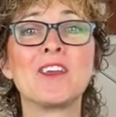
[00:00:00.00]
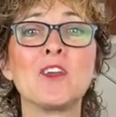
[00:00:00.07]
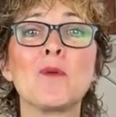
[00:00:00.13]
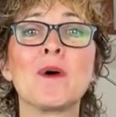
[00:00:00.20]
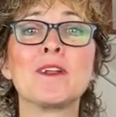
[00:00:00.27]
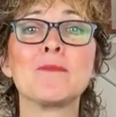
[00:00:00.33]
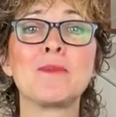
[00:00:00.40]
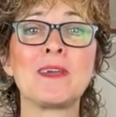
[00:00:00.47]
you
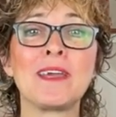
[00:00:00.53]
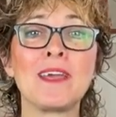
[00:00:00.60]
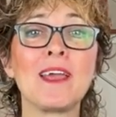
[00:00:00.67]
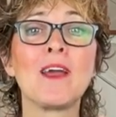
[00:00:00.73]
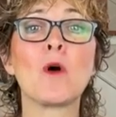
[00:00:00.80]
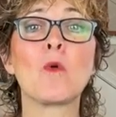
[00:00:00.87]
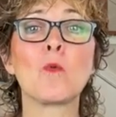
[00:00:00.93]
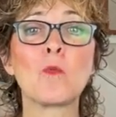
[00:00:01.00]
want to
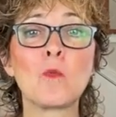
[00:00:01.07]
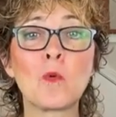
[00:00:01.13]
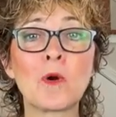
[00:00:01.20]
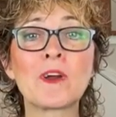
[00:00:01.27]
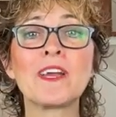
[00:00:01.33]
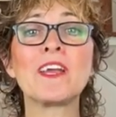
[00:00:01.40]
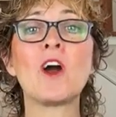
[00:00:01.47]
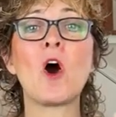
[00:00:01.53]
be
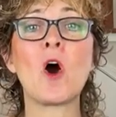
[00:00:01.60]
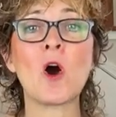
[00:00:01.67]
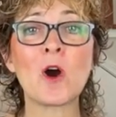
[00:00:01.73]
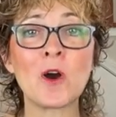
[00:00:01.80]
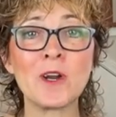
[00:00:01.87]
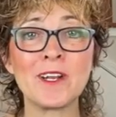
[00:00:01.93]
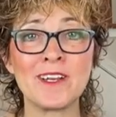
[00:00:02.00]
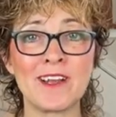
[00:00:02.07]
working
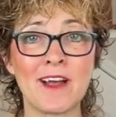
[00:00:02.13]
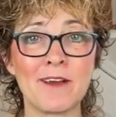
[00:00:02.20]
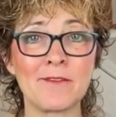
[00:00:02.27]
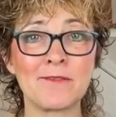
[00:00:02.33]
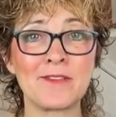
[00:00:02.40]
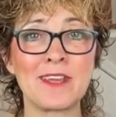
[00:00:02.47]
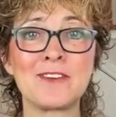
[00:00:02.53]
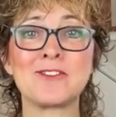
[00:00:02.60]
hard
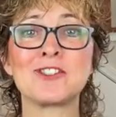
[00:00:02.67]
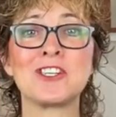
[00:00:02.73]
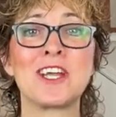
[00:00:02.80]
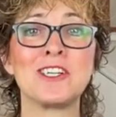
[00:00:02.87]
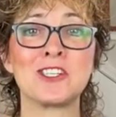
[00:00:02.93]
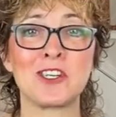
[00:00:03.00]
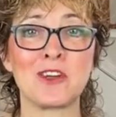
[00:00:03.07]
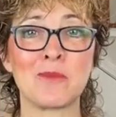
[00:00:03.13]
enough that you're
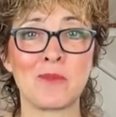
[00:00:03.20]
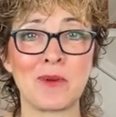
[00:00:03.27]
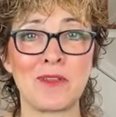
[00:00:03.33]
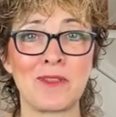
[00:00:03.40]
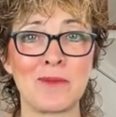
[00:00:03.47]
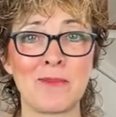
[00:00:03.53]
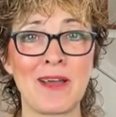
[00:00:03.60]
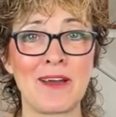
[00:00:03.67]
changing your
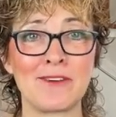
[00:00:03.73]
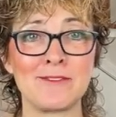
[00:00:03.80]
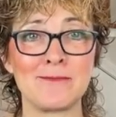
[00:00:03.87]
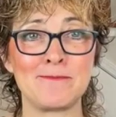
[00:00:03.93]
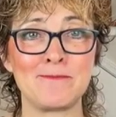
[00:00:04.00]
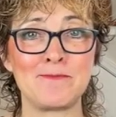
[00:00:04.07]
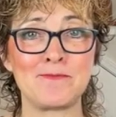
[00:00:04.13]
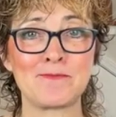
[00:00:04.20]
breathing
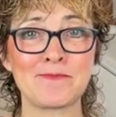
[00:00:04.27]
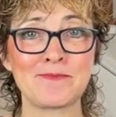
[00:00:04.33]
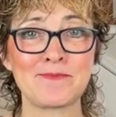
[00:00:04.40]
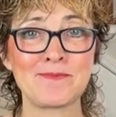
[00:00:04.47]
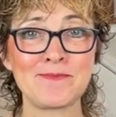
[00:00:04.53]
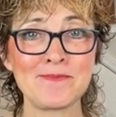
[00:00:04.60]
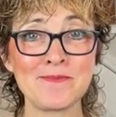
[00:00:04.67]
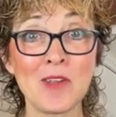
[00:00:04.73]
pattern.
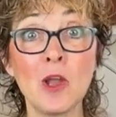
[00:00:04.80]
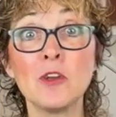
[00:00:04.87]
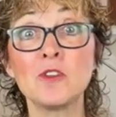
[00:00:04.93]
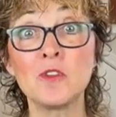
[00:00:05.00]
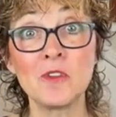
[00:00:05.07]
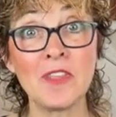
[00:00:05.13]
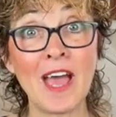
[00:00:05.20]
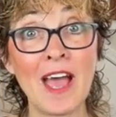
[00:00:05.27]

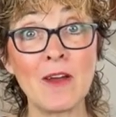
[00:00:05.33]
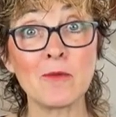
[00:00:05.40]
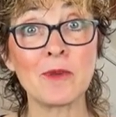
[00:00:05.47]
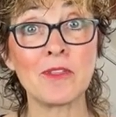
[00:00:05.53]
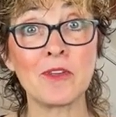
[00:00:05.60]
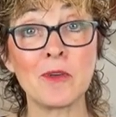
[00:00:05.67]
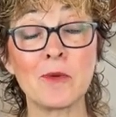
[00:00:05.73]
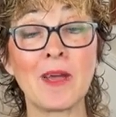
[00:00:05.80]
Do that
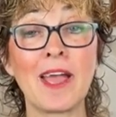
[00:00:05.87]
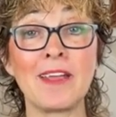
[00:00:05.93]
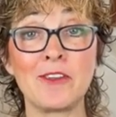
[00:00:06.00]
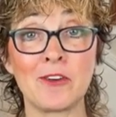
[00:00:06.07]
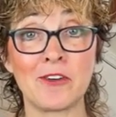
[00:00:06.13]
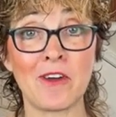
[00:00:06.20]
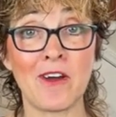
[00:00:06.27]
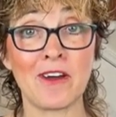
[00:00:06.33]
with you and
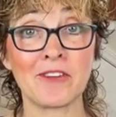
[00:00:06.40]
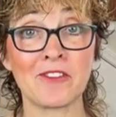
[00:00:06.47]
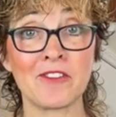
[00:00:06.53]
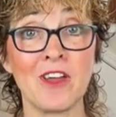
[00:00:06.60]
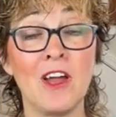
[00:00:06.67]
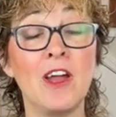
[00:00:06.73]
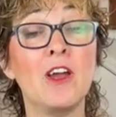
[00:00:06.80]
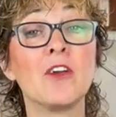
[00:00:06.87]
your
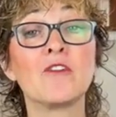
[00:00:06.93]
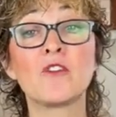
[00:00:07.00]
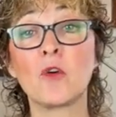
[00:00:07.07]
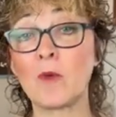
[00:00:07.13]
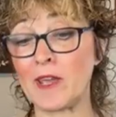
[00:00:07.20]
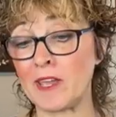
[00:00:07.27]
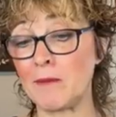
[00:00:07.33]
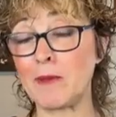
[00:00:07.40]
dogs.
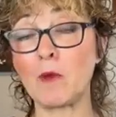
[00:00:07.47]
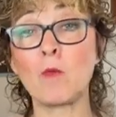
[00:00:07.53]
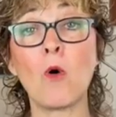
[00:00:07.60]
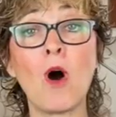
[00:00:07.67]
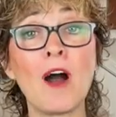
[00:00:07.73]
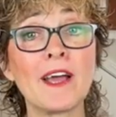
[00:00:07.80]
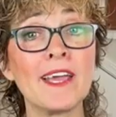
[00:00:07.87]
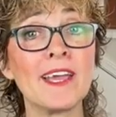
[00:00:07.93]
So it can be
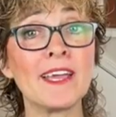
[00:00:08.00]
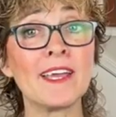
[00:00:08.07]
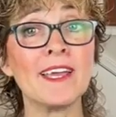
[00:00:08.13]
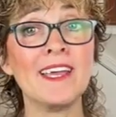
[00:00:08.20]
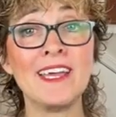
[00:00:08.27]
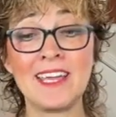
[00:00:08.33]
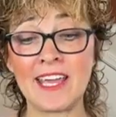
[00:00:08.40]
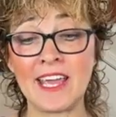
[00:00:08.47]
walking,
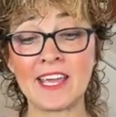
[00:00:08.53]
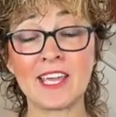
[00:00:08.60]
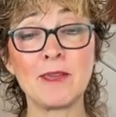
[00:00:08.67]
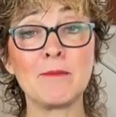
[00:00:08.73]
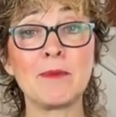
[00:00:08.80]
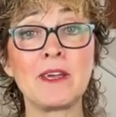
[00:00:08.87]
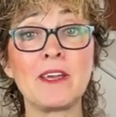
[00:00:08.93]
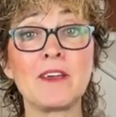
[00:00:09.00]
it
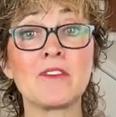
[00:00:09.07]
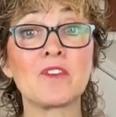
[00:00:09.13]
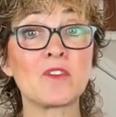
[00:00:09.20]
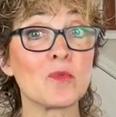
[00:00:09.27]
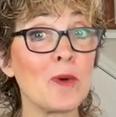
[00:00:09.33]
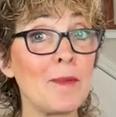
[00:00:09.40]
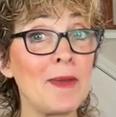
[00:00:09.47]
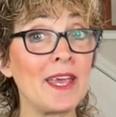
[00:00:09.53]
can be
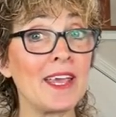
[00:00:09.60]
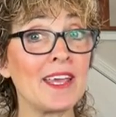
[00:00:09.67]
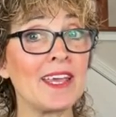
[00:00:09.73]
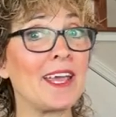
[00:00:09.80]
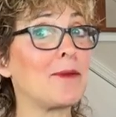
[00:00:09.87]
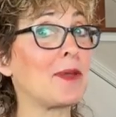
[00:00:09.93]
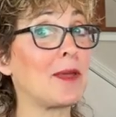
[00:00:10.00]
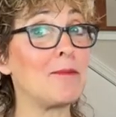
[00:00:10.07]

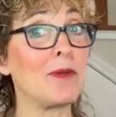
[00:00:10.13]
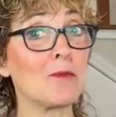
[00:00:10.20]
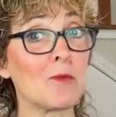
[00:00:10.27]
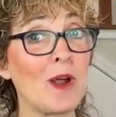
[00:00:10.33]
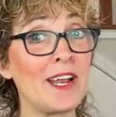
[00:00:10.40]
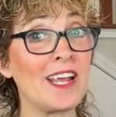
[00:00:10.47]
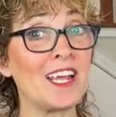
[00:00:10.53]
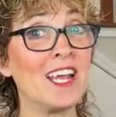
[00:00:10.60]
swimming, it can be
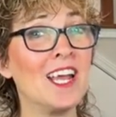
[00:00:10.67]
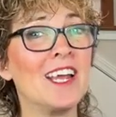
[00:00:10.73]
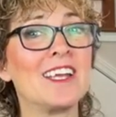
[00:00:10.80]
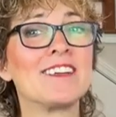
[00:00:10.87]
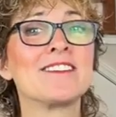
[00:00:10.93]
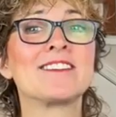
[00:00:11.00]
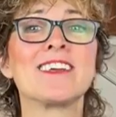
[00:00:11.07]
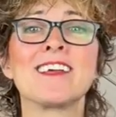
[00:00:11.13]
running.
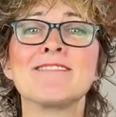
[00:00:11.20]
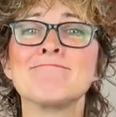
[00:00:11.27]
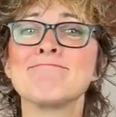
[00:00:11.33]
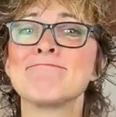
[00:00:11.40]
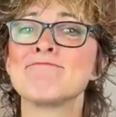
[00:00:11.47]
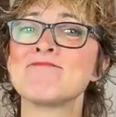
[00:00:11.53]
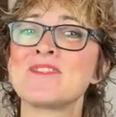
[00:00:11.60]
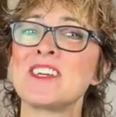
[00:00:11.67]
You say,
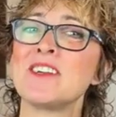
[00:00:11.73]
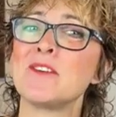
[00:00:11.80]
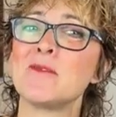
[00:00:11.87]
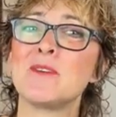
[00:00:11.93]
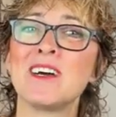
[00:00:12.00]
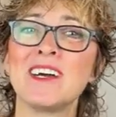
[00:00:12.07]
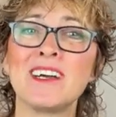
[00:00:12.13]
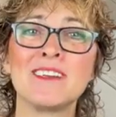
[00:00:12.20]
you know
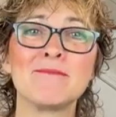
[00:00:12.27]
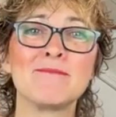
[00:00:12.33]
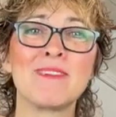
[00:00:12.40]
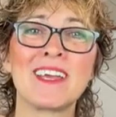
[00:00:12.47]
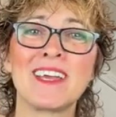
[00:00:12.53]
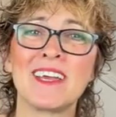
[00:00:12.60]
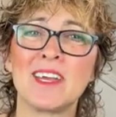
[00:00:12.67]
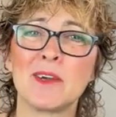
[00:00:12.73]
what?
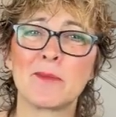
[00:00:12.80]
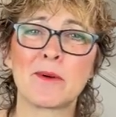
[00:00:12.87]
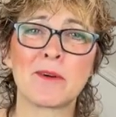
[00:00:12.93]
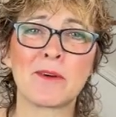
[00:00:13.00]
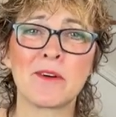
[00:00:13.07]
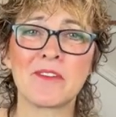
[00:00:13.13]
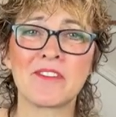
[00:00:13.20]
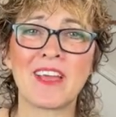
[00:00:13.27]
My hip
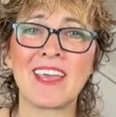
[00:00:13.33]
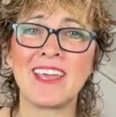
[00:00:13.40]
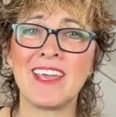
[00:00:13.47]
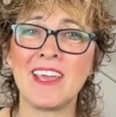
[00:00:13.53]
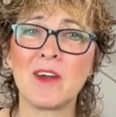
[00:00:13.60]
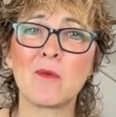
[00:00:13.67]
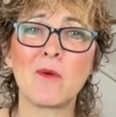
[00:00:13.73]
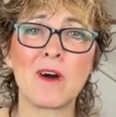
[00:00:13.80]
hurts. I
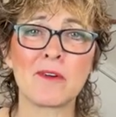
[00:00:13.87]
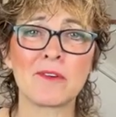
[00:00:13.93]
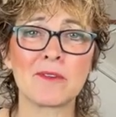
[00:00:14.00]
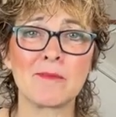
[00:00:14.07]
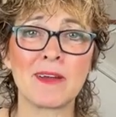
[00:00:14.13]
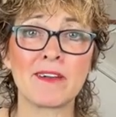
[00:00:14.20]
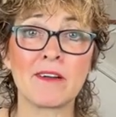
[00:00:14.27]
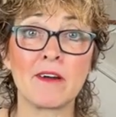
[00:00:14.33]
can't walk
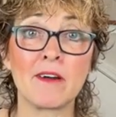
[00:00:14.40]
with my